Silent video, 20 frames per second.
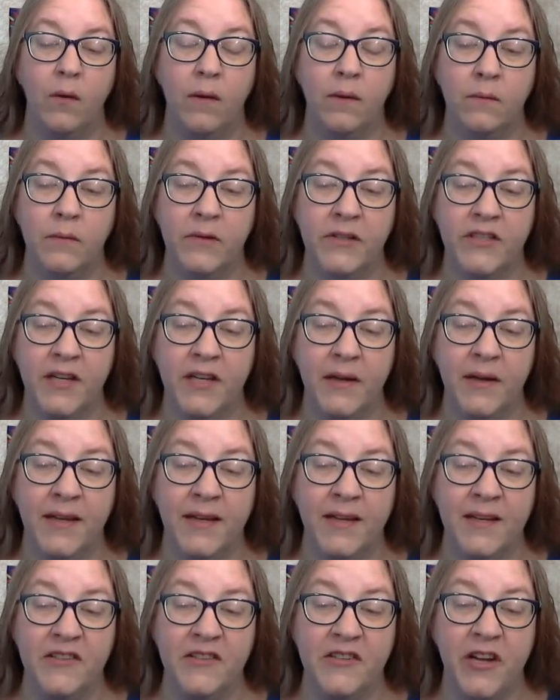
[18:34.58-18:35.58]
which I
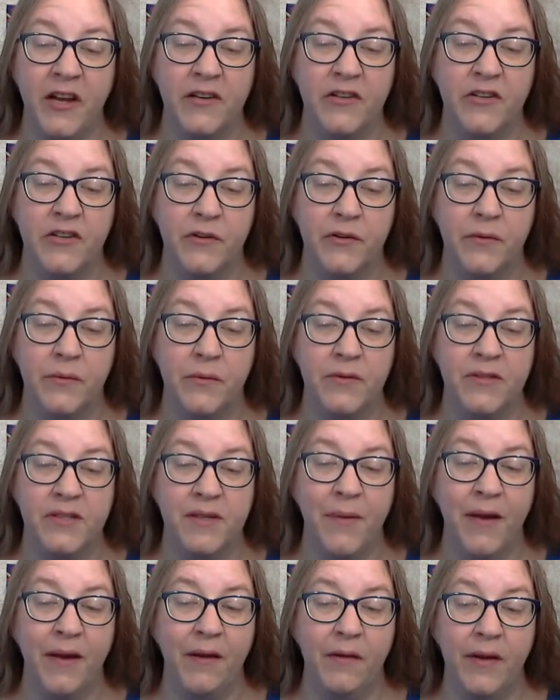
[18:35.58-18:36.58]
conjectured was
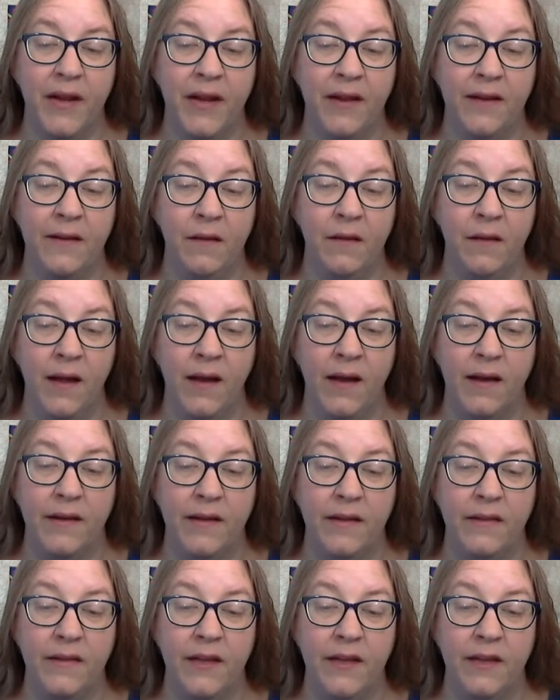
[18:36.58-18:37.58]
about eight o'clock
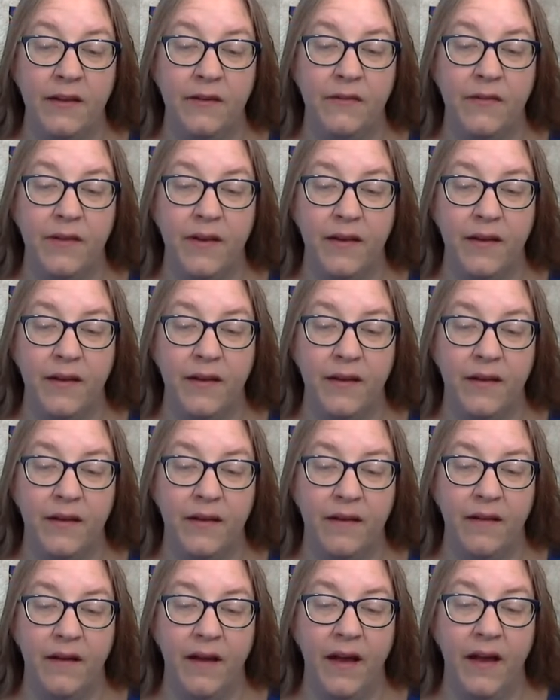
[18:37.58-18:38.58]
in the evening.
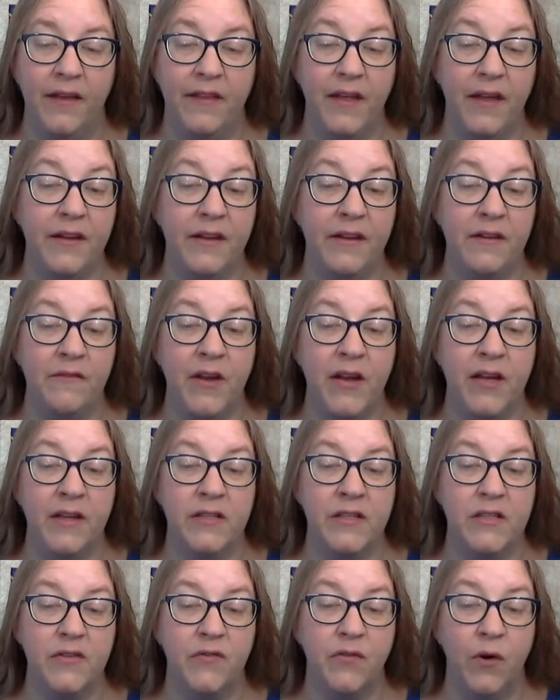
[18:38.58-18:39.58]
I then
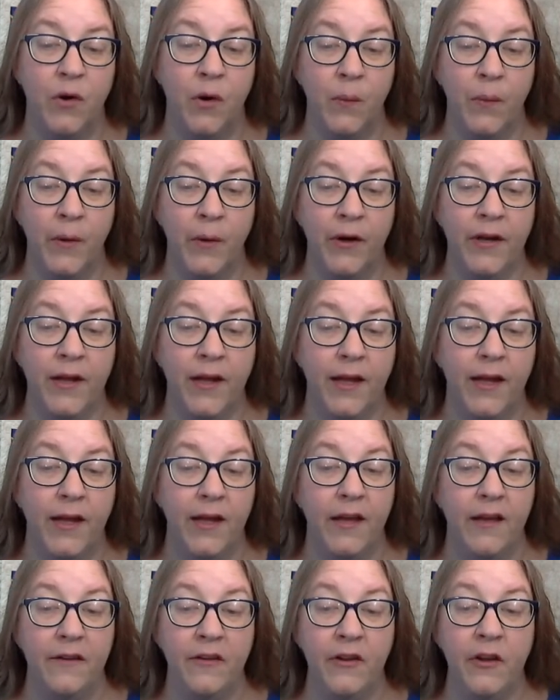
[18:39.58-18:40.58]
advanced forward
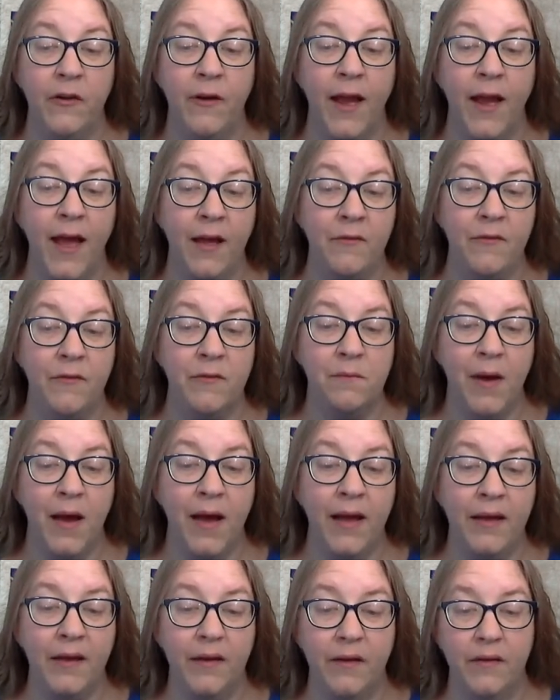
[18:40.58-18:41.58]
near half a
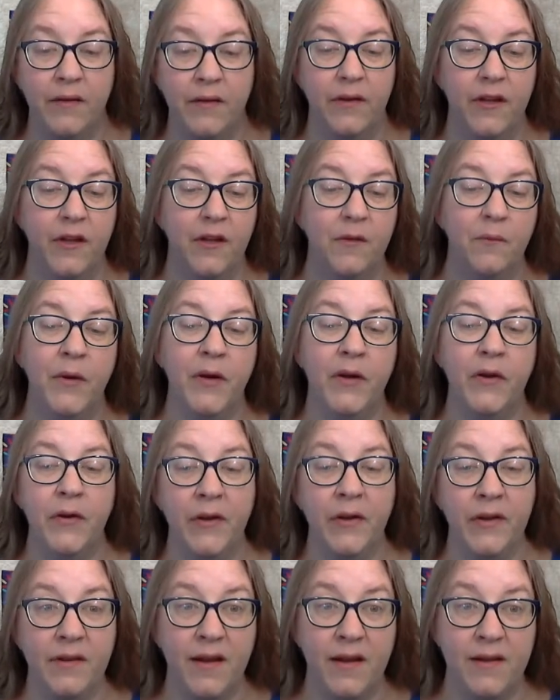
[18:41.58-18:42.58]
mile, but
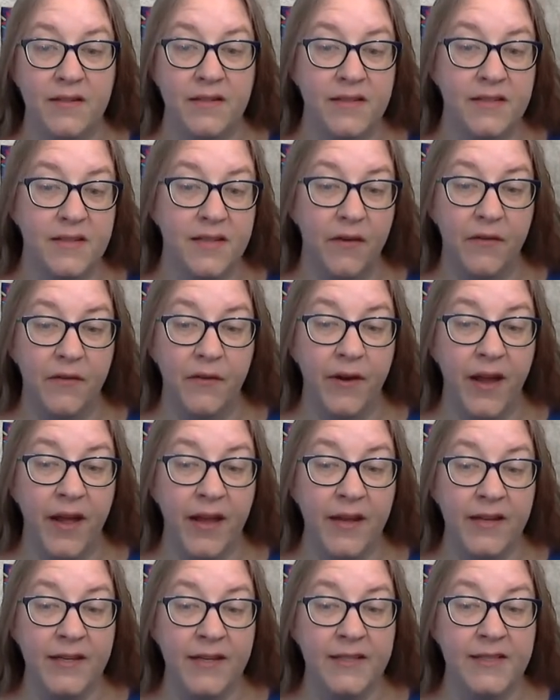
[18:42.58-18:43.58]
could not discover
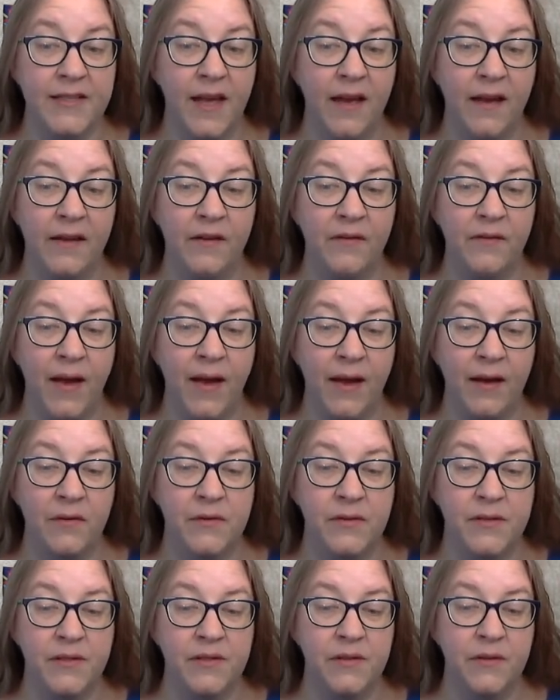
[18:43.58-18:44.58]
any sign of
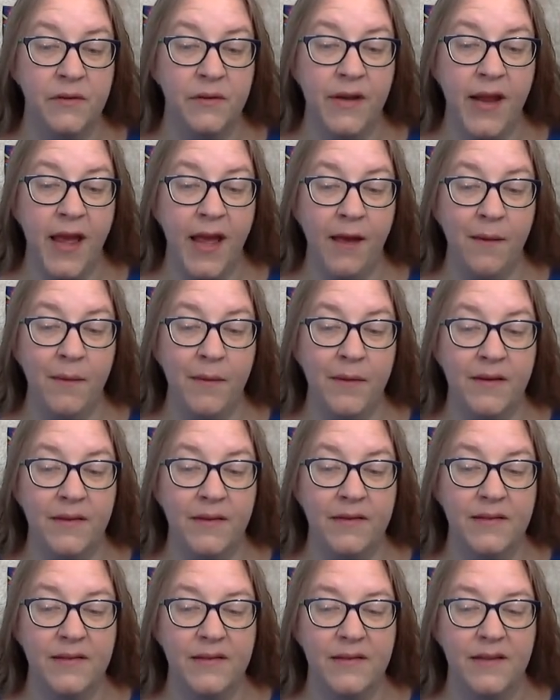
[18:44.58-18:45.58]
houses or
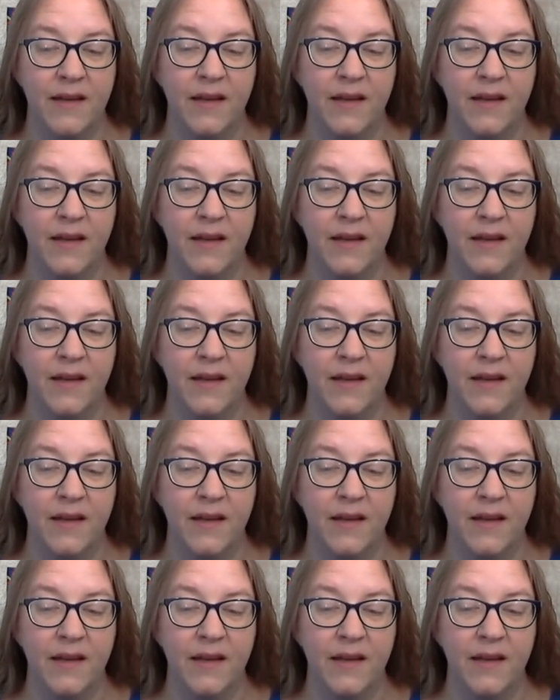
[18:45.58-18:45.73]
inhabitants.